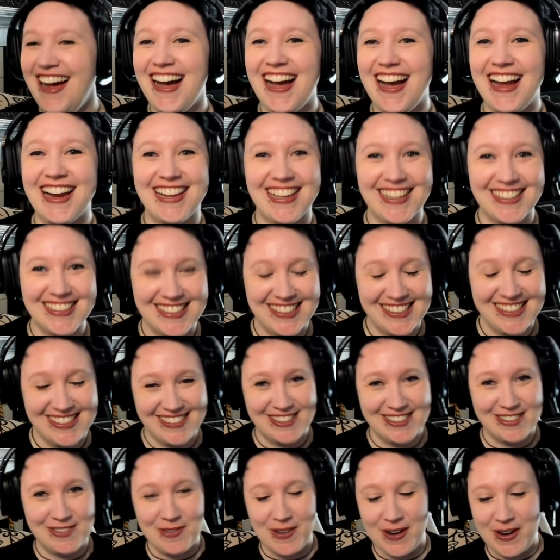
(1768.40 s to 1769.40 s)
I guess I
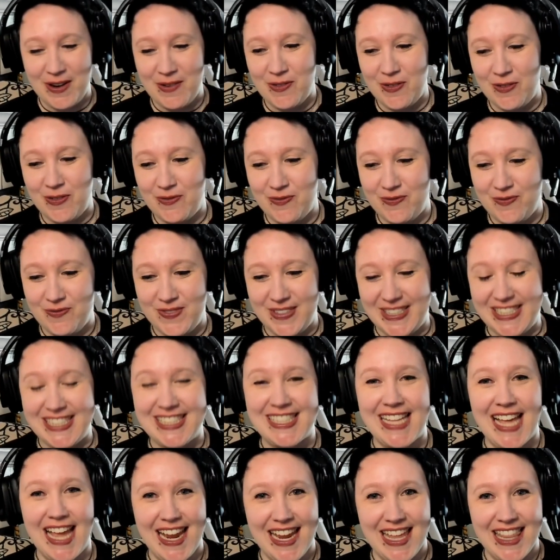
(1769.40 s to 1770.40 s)
just want to
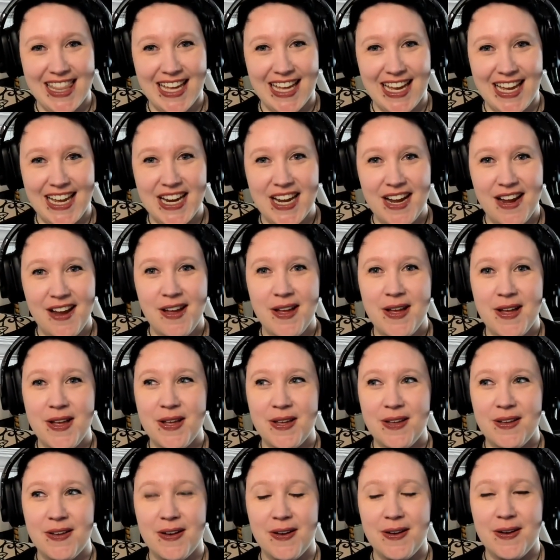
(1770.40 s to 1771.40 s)
say that
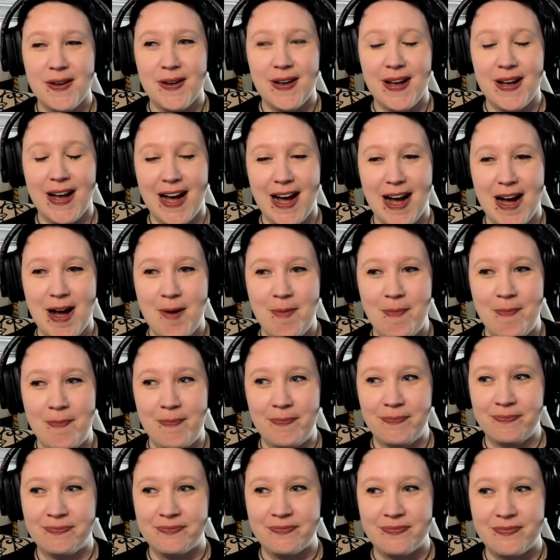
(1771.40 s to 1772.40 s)

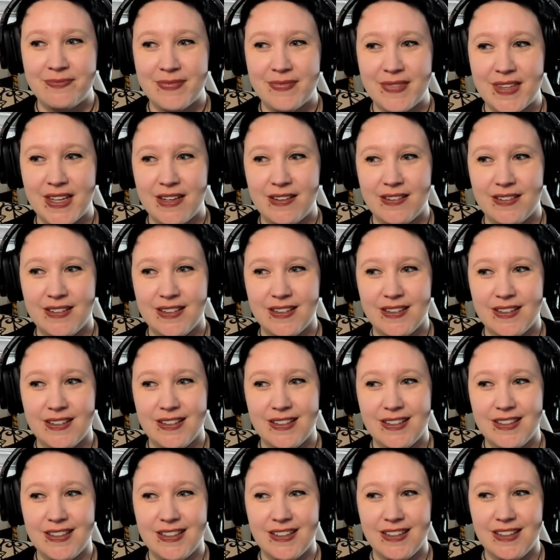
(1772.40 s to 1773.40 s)
um,
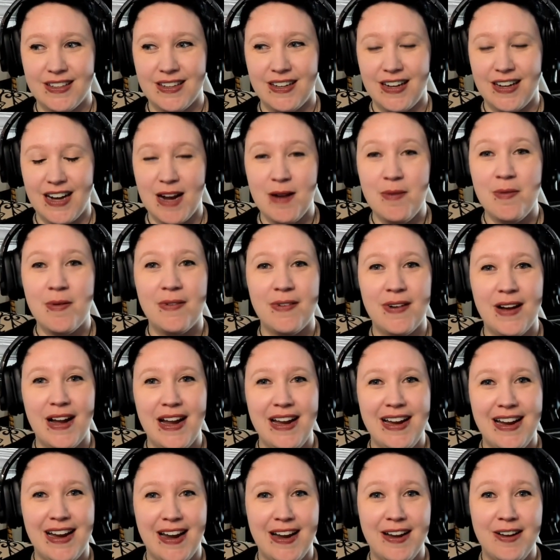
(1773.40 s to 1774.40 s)
I'm
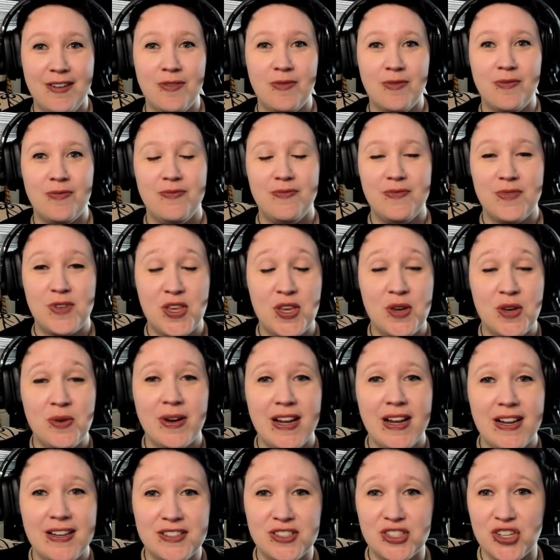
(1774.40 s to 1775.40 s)

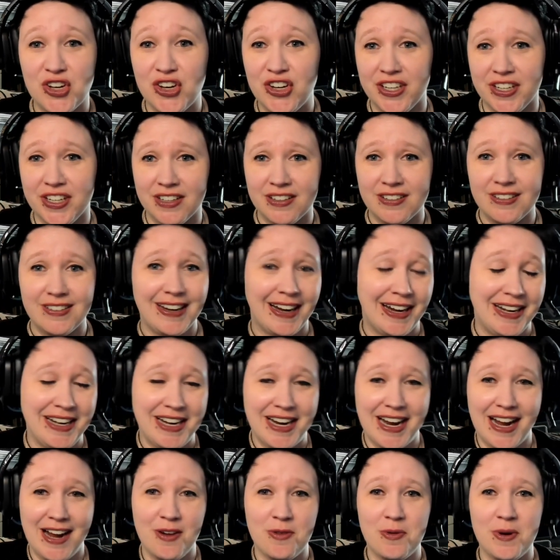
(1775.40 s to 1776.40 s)
Q&A is good. I,
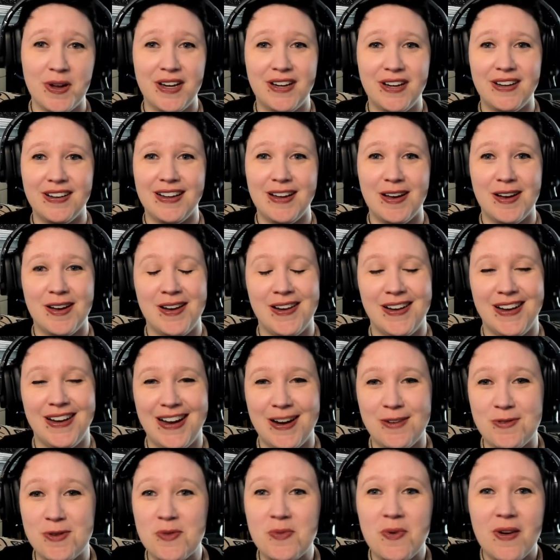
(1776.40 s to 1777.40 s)
I would
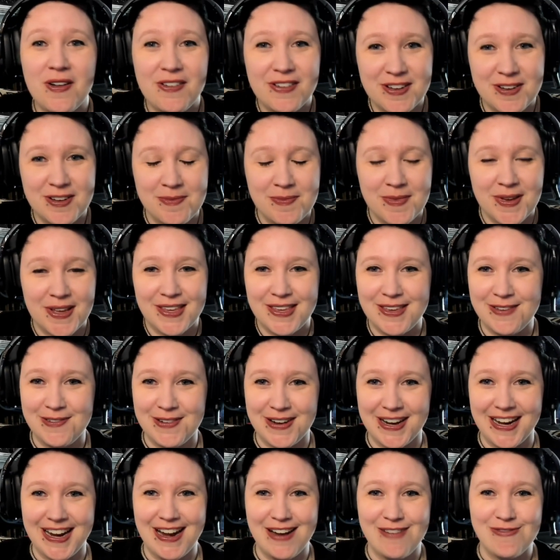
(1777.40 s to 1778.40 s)
I would welcome
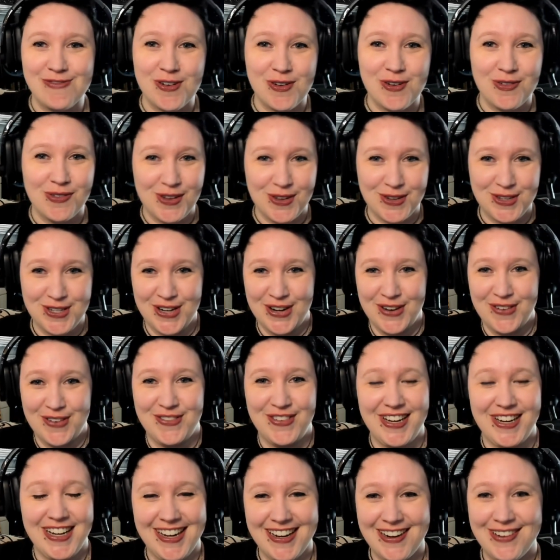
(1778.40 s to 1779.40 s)
Q&A for future
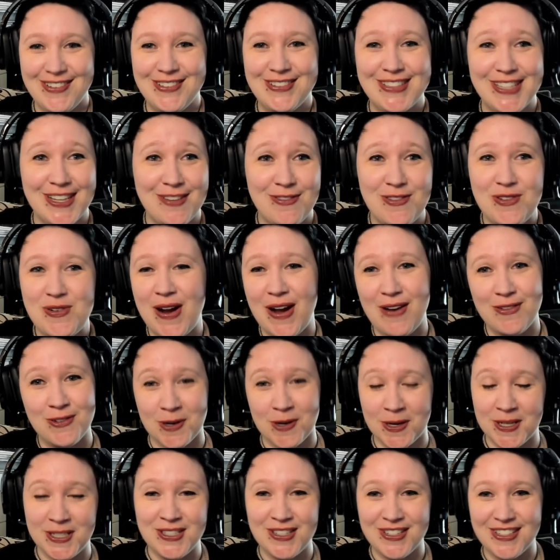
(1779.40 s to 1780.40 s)
videos. If you have
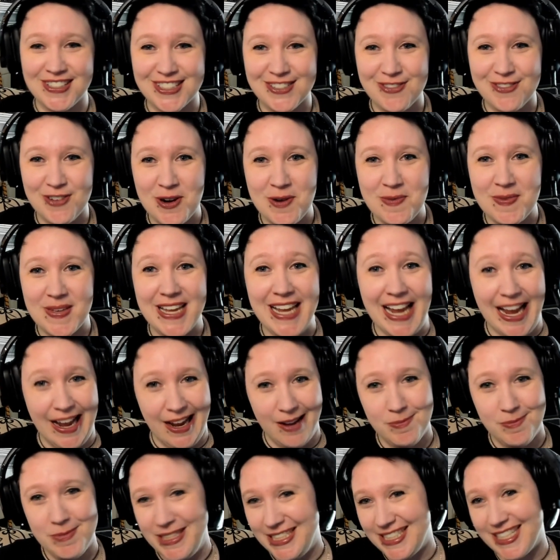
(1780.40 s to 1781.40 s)
questions for me,
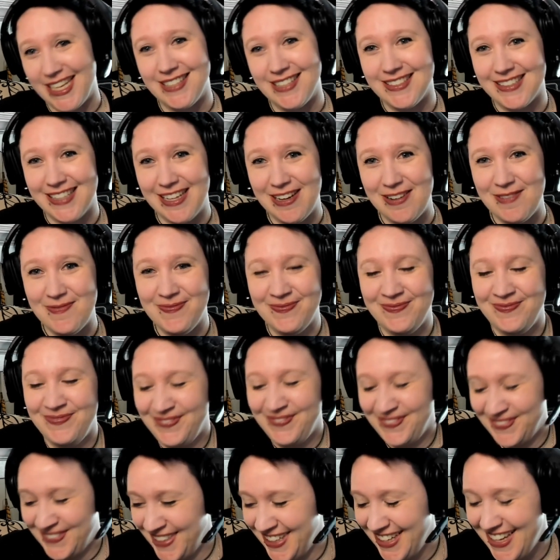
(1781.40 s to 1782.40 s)
please ask them.
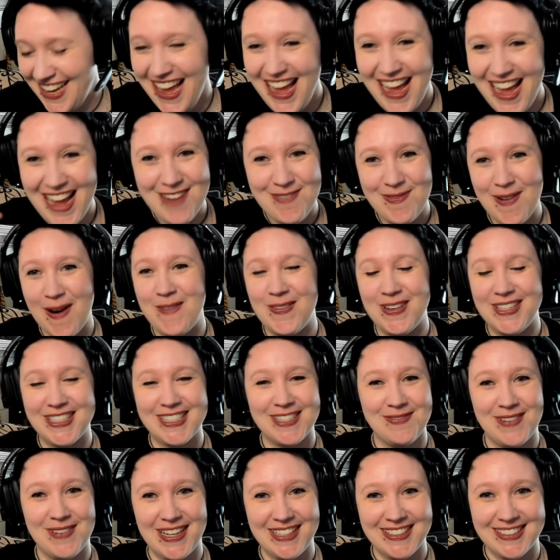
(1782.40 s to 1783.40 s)
I promise
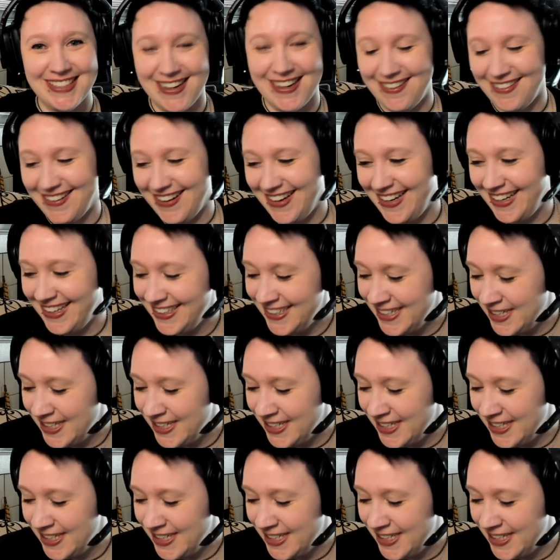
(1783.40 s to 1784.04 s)
I'm not scary.